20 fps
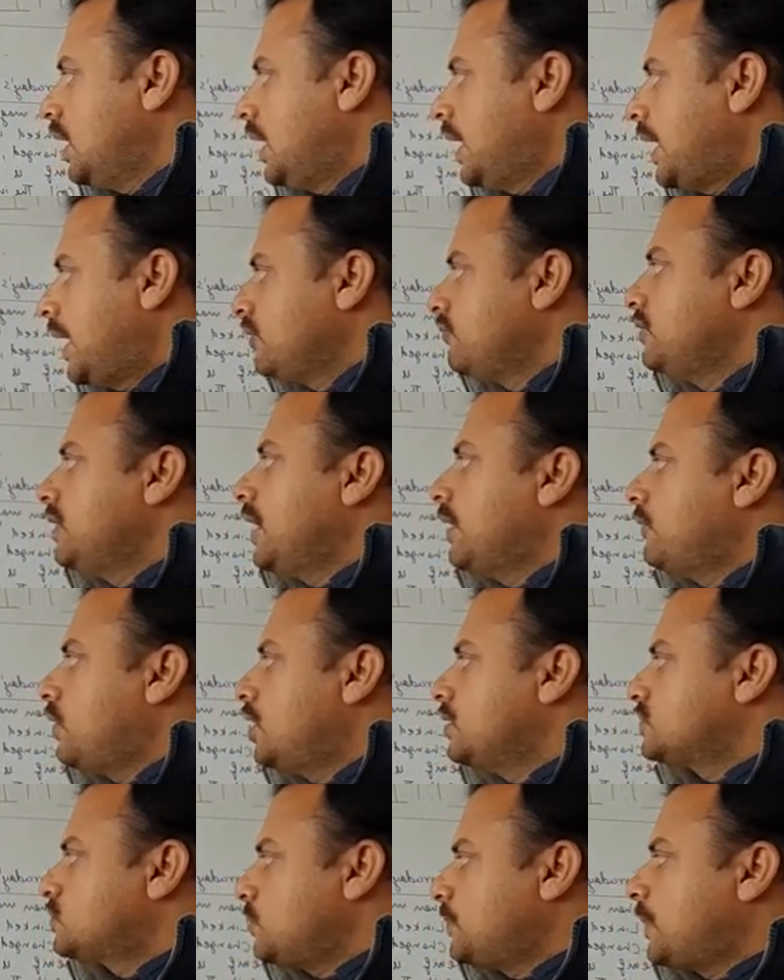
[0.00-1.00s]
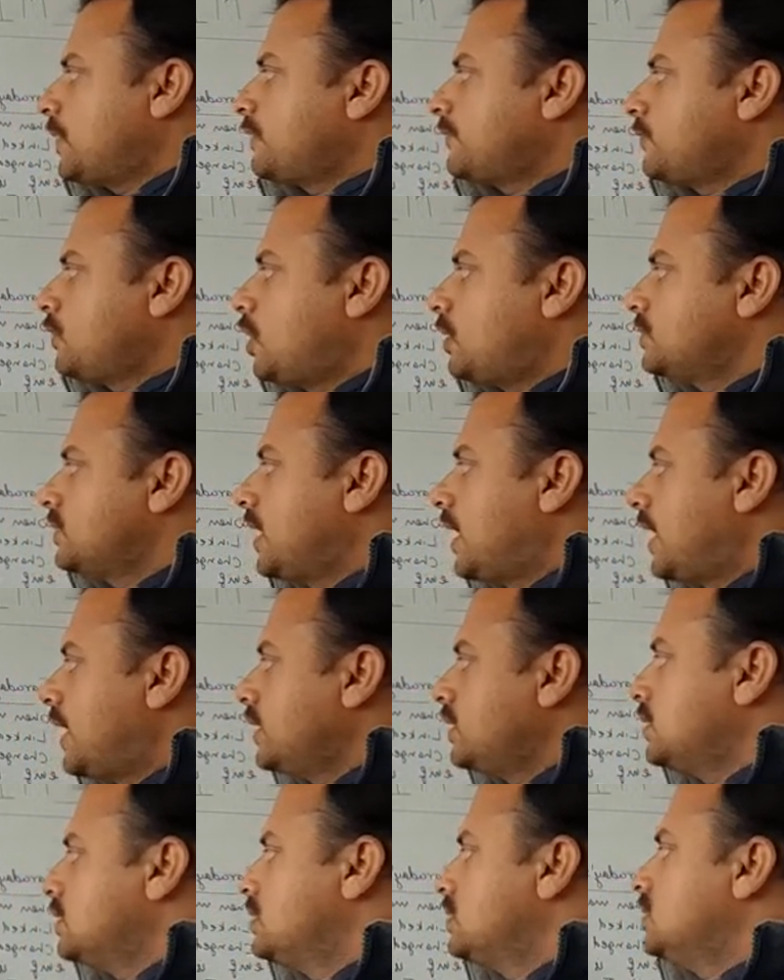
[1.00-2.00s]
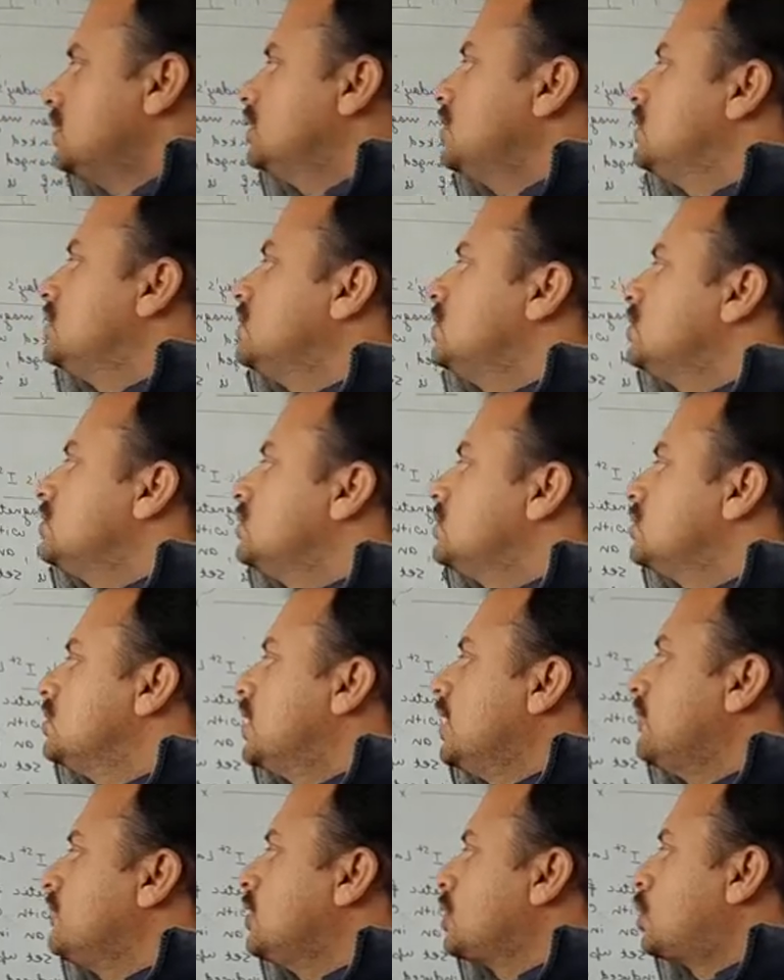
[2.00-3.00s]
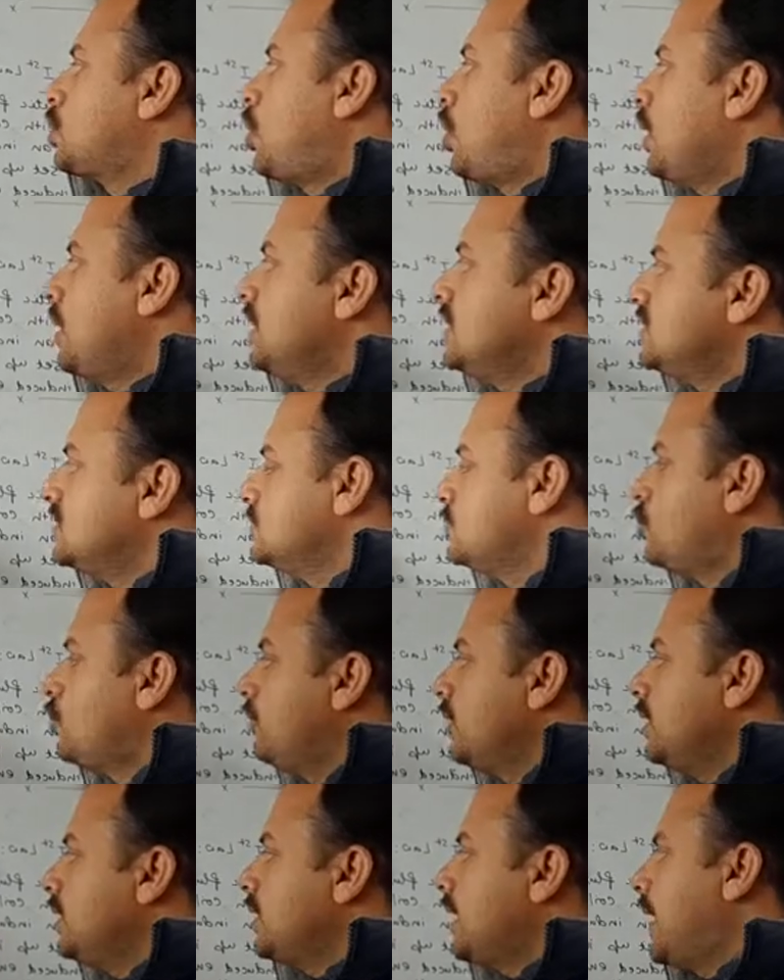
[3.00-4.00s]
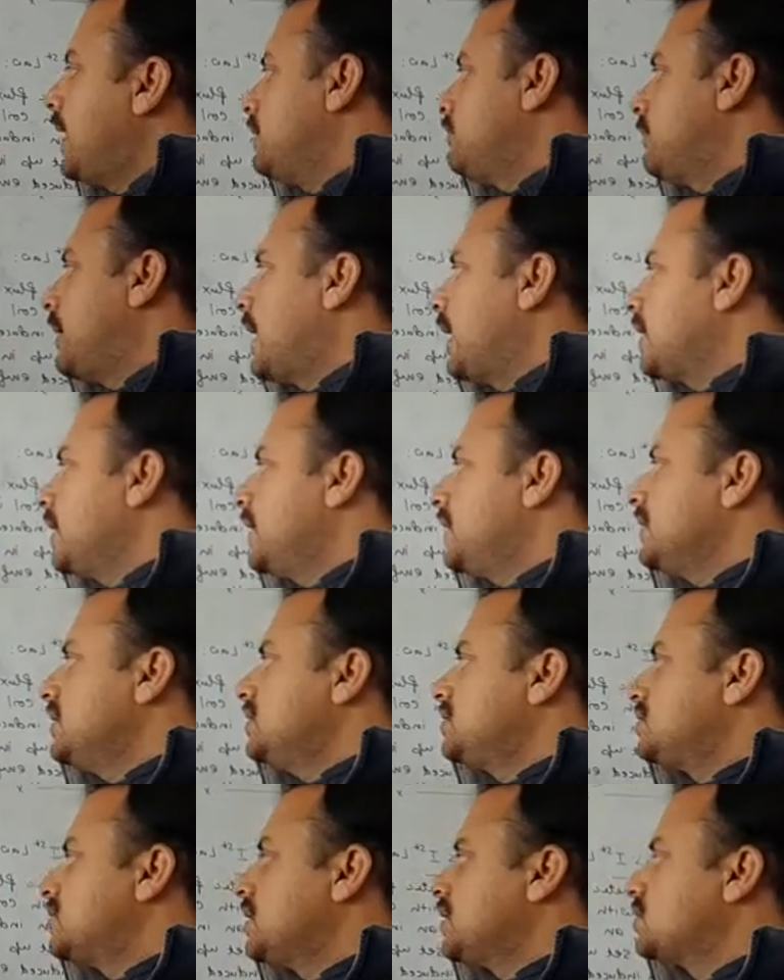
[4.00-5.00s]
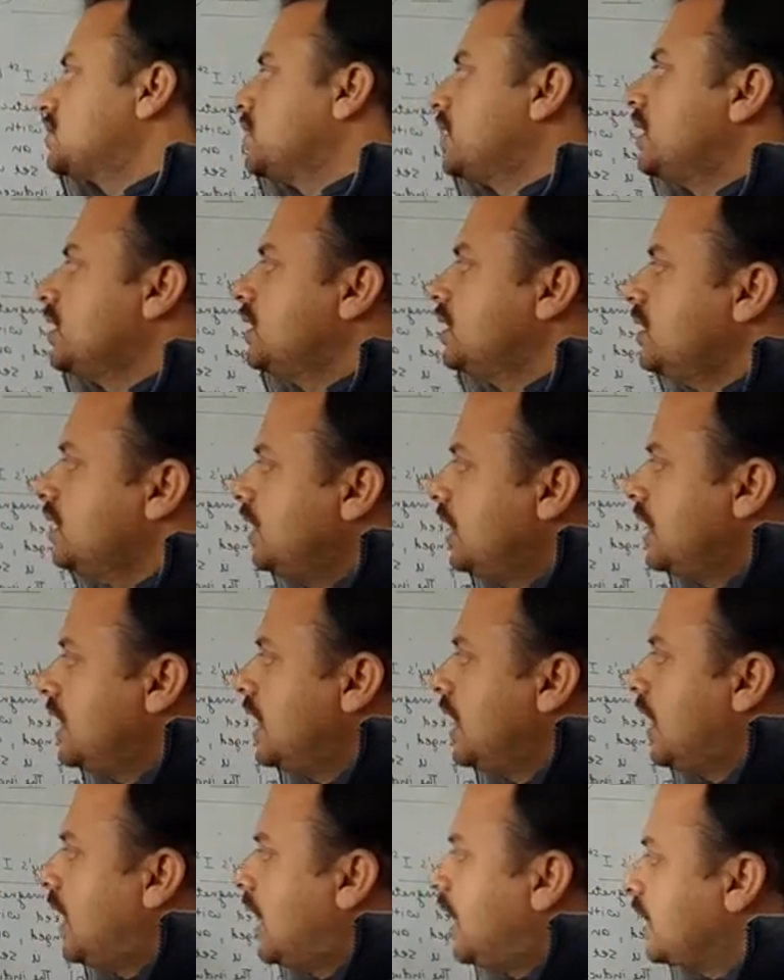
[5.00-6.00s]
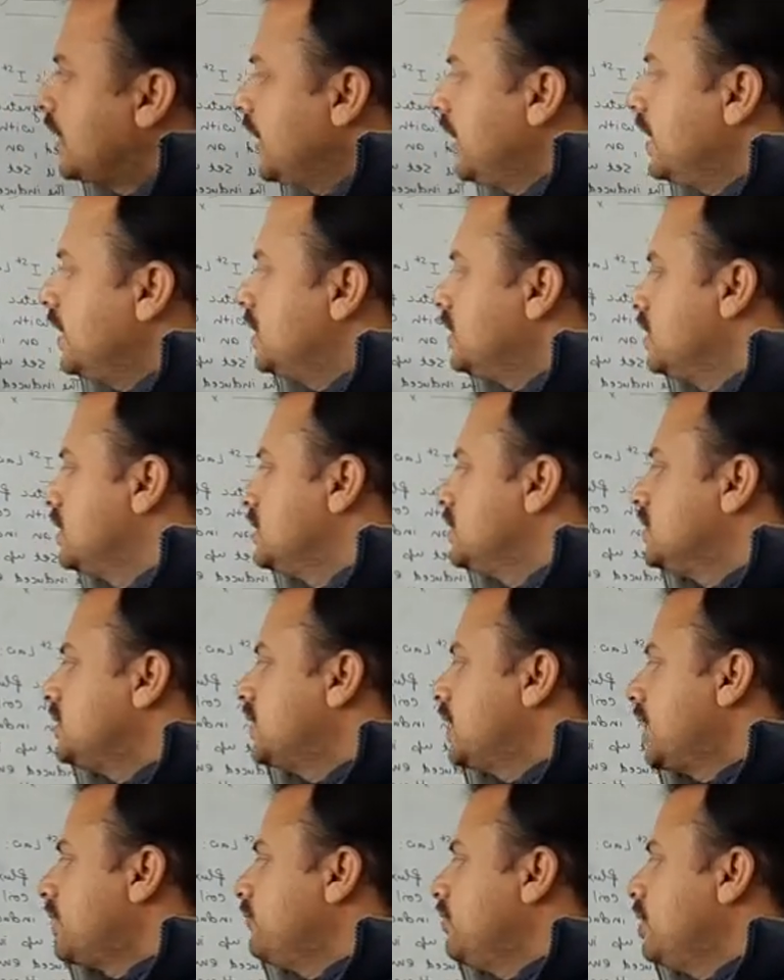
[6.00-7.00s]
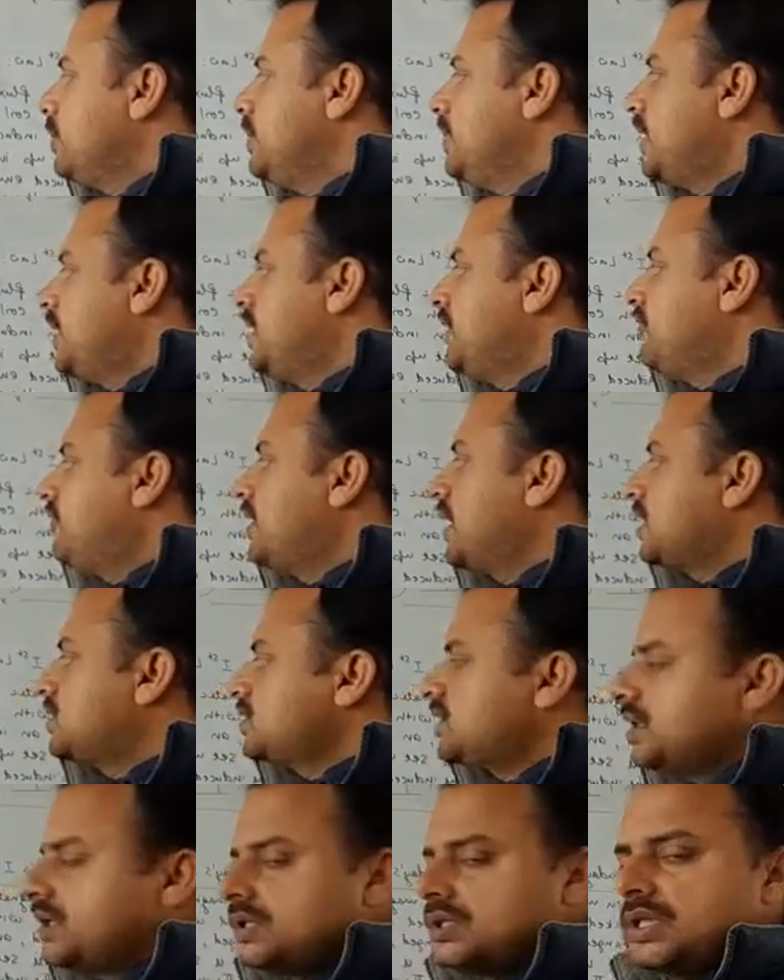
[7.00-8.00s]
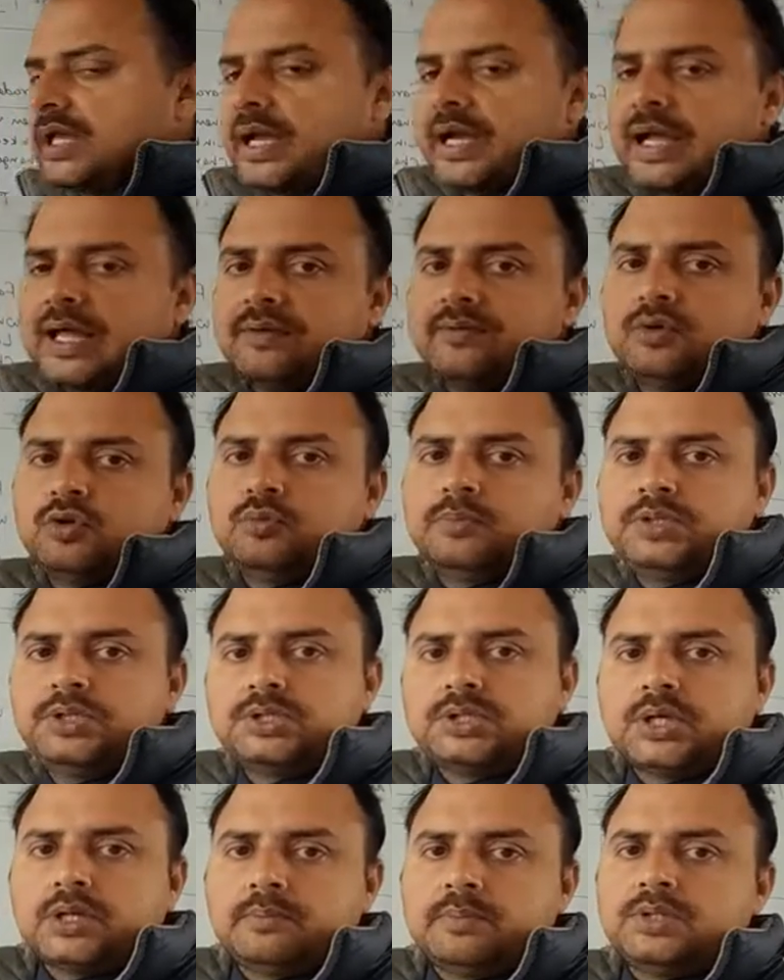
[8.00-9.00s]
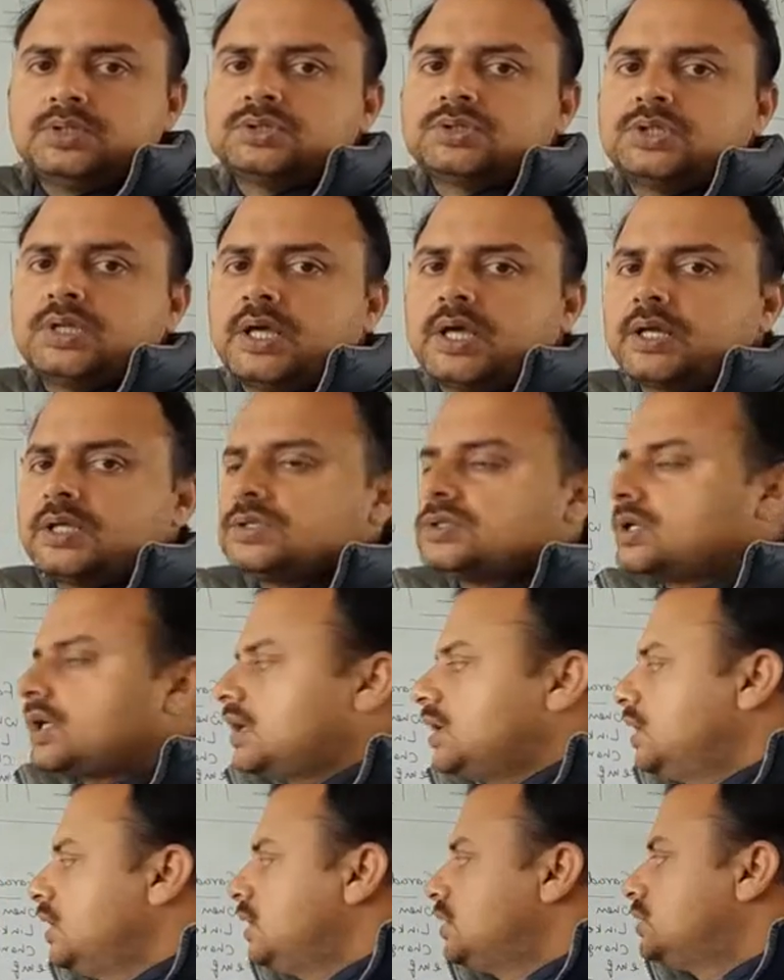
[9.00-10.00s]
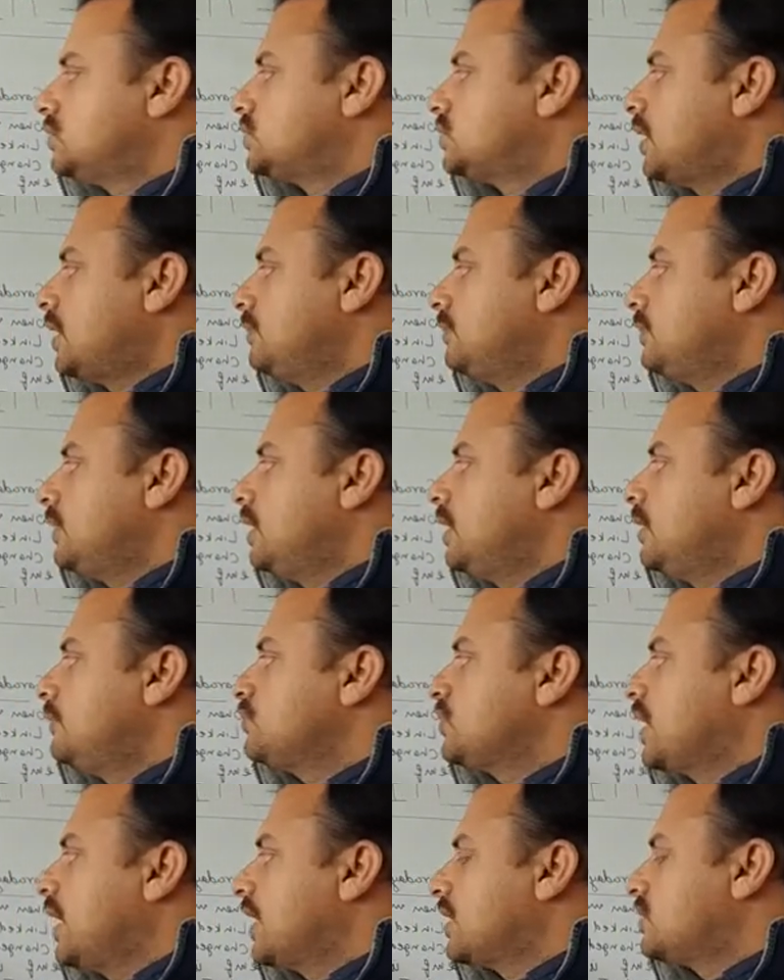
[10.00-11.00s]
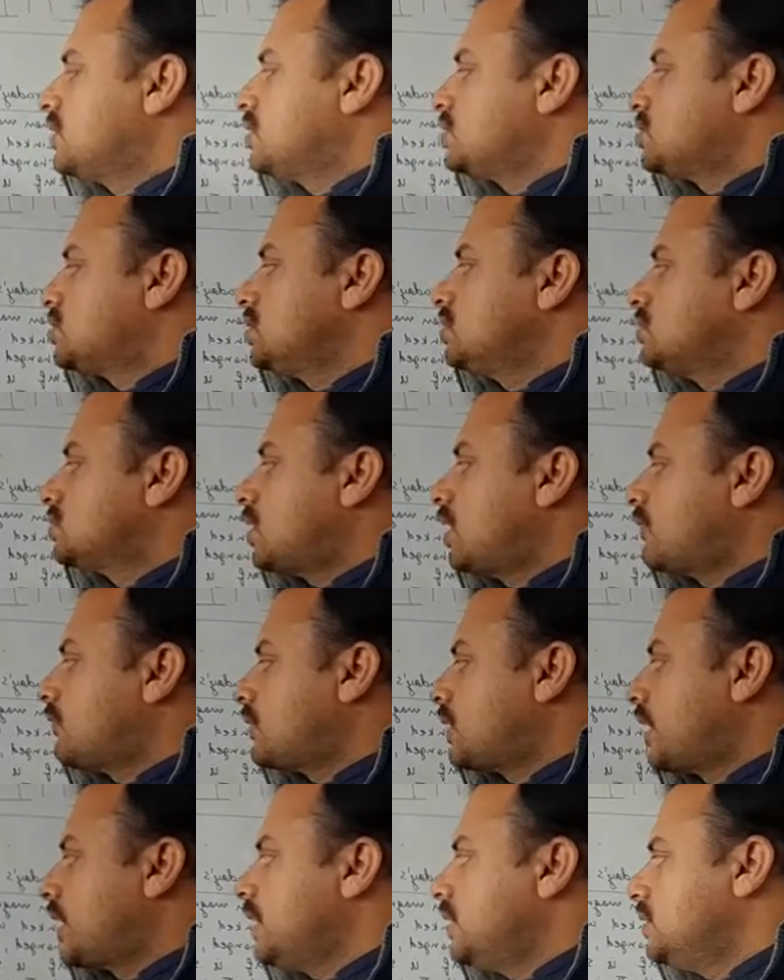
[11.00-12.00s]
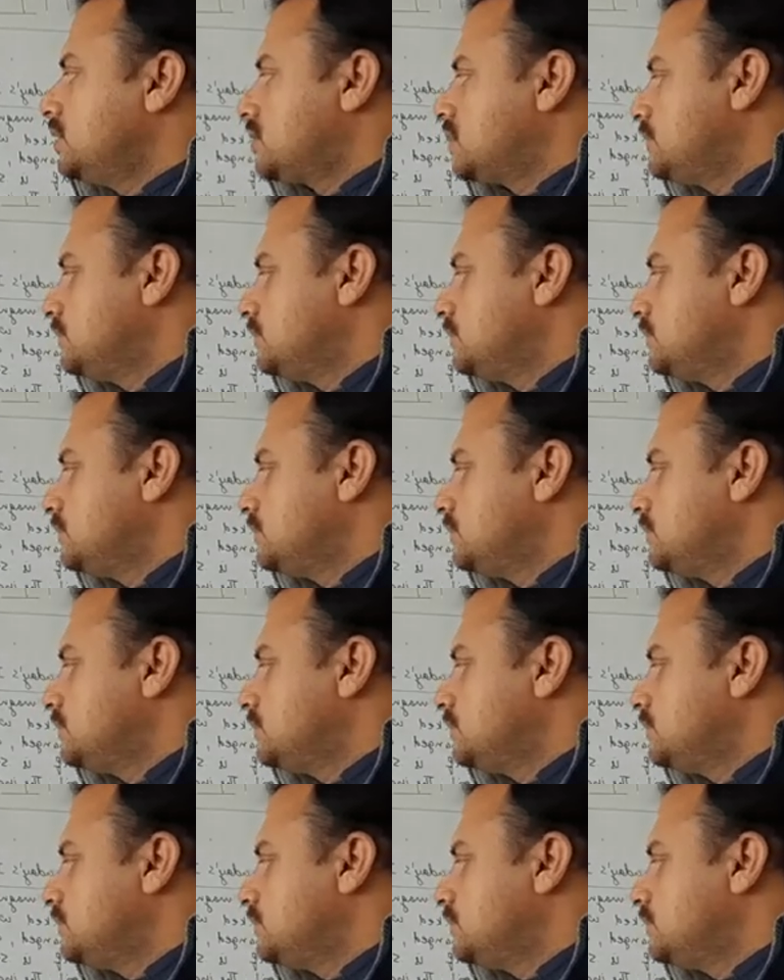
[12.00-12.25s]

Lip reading: And we have also performed that if the coil is moving and magnet is stationary, again there will be a deflection in the galvanometer, means there is some existence of current.